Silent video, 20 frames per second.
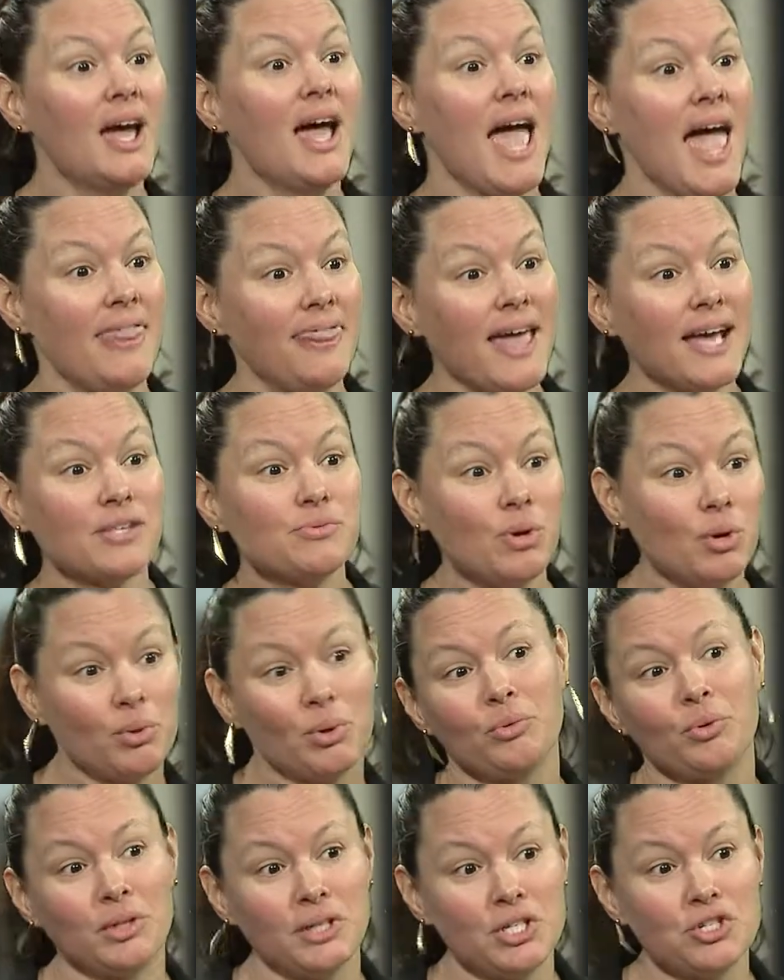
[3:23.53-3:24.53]
and that's what we're
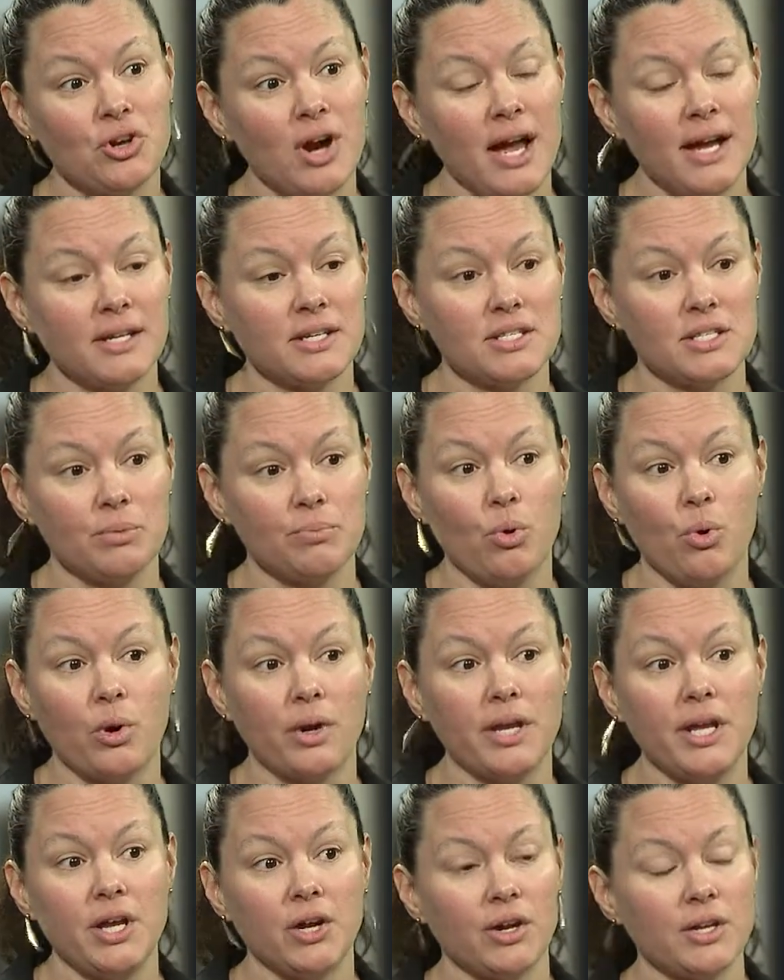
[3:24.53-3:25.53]
really trying to
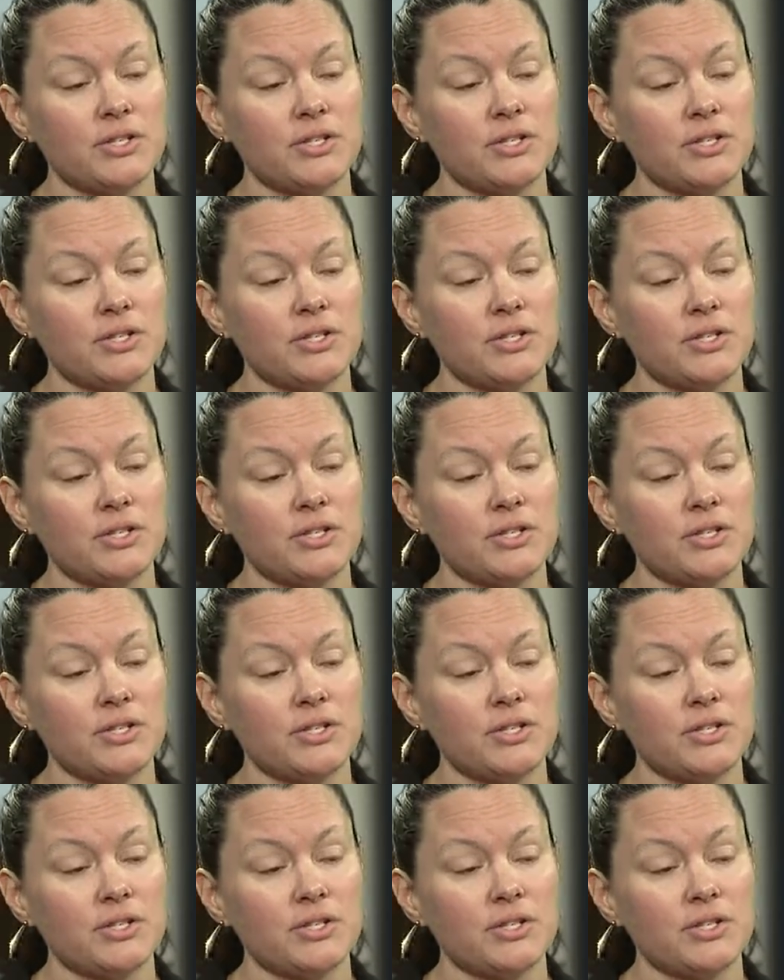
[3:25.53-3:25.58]
support here.